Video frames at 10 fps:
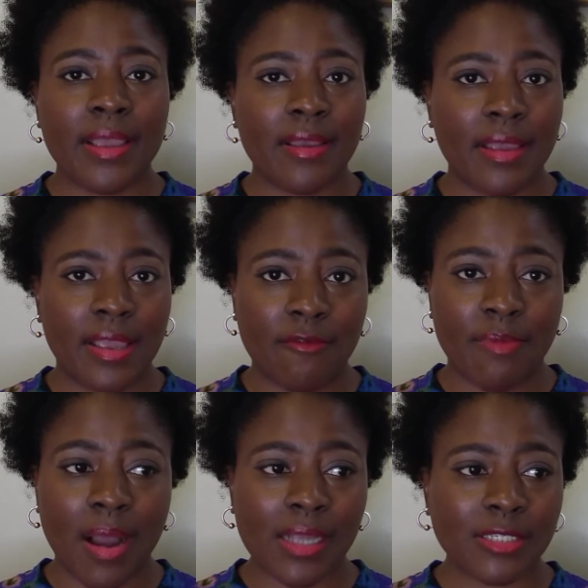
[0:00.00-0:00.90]
if,
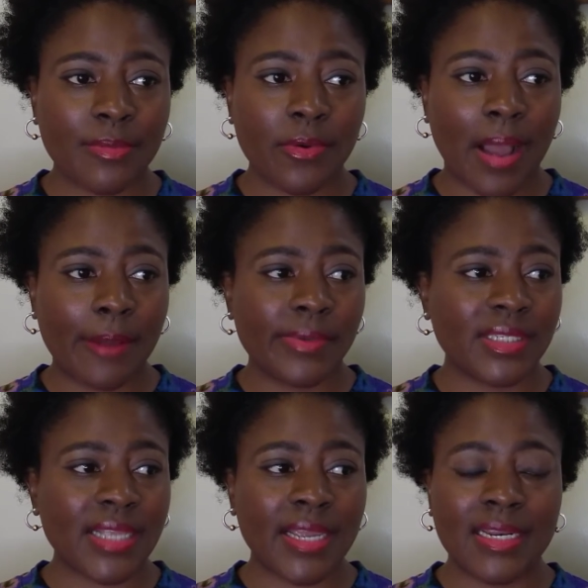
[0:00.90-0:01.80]
if possible i would
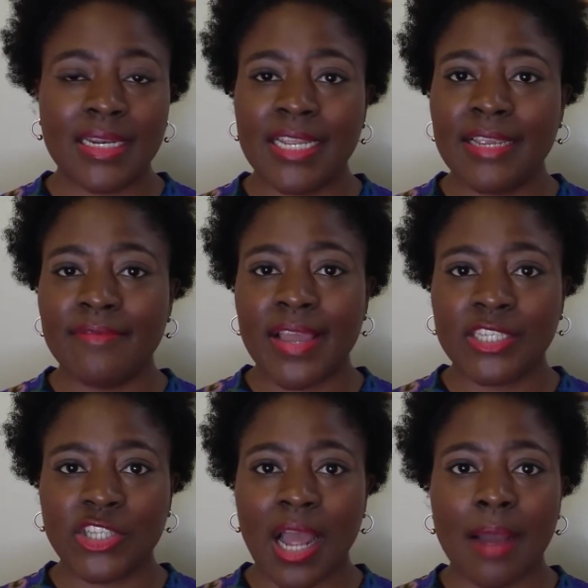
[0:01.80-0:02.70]
say to leave
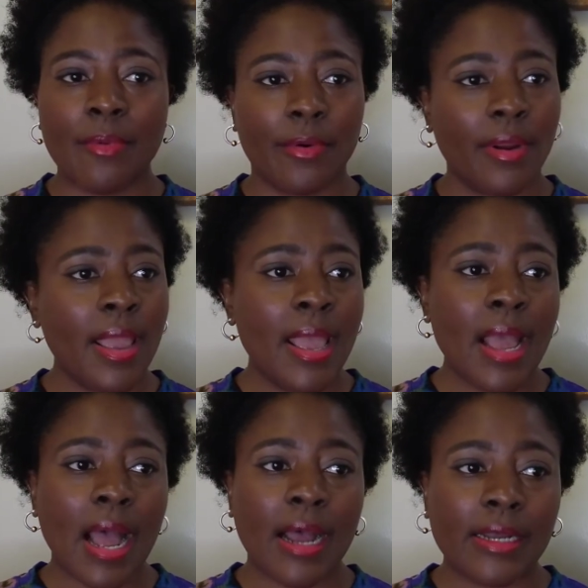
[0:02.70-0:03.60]
that job or
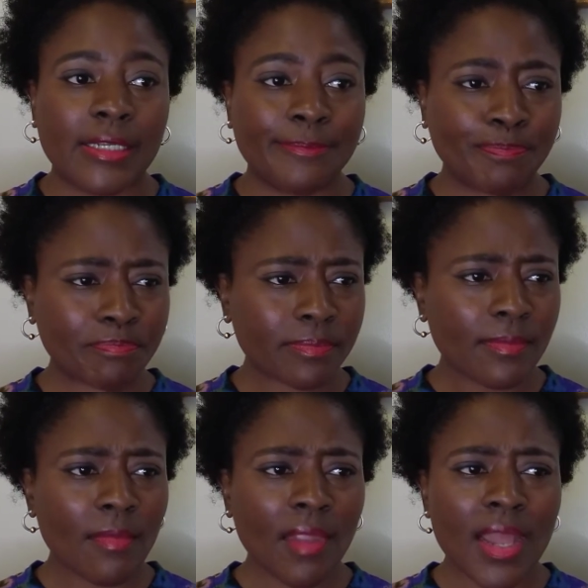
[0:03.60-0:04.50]
uh,
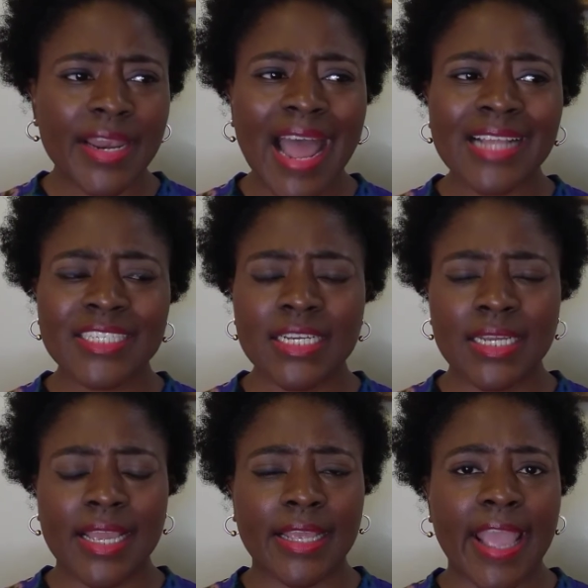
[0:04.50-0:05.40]
not
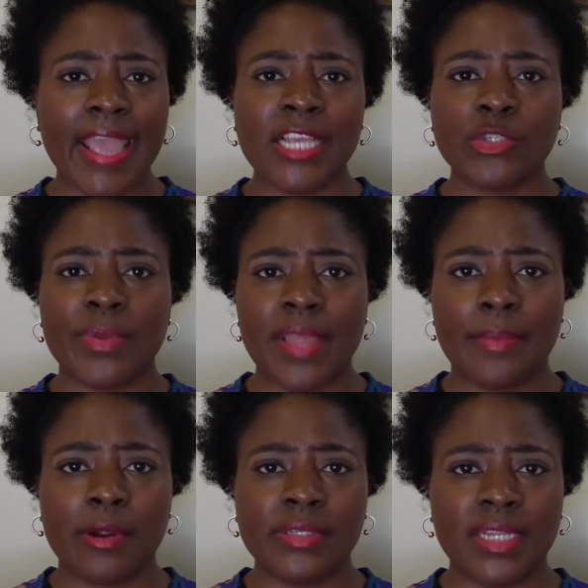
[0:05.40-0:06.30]
to engage with
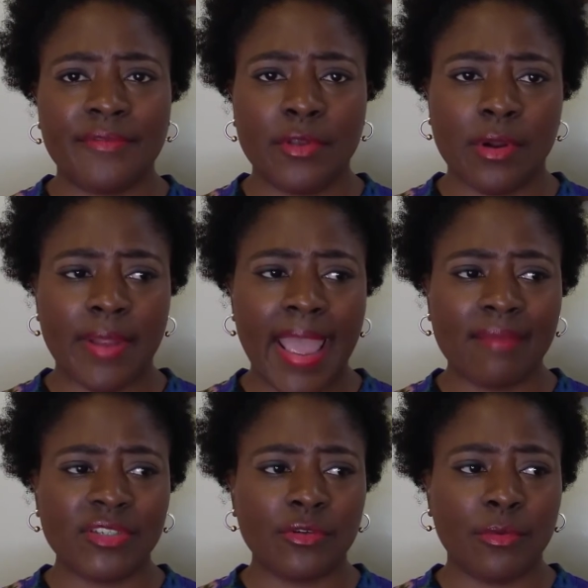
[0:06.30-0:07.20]
that person if you don't
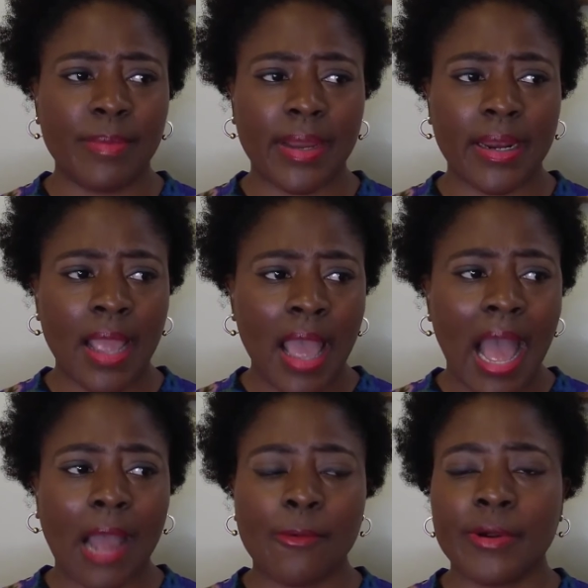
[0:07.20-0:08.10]
have to but
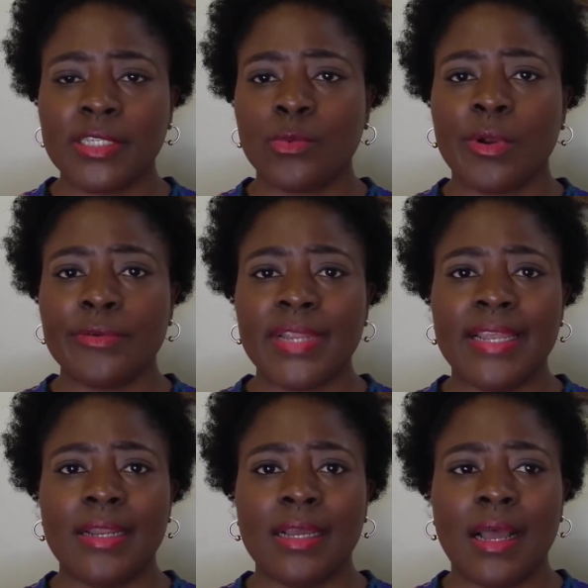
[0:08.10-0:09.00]
i once worked
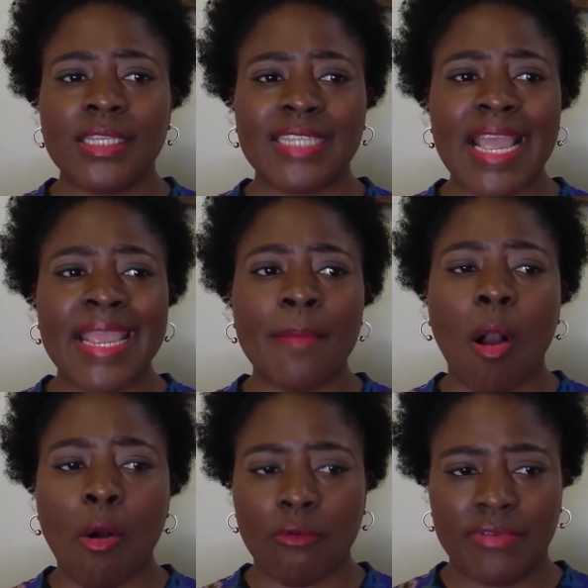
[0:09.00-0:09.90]
in the same
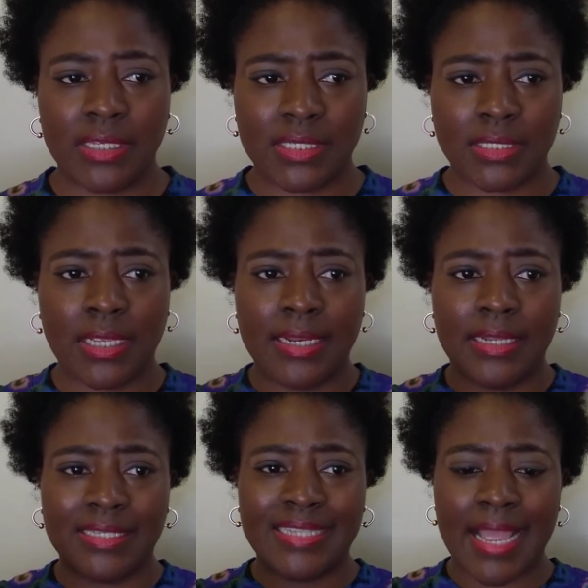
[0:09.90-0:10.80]
office
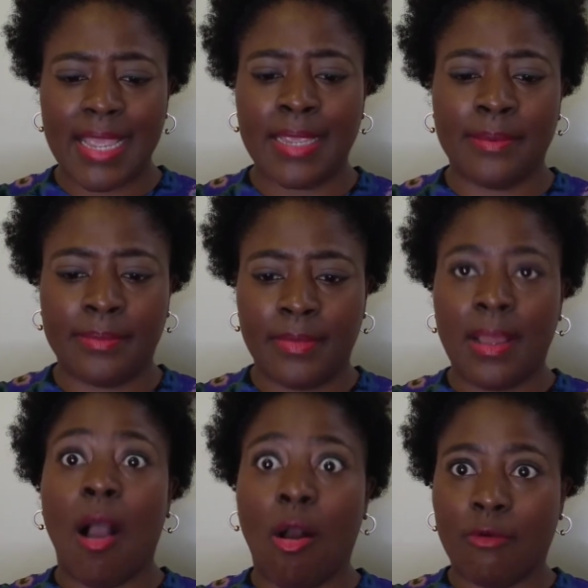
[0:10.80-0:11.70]
in the same
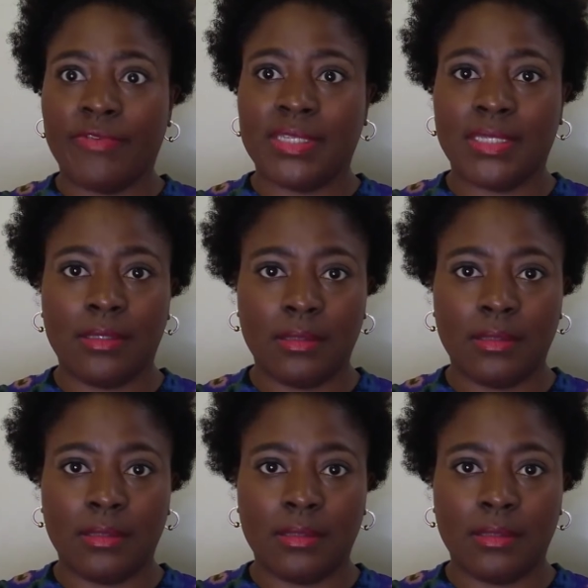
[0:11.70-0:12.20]
office,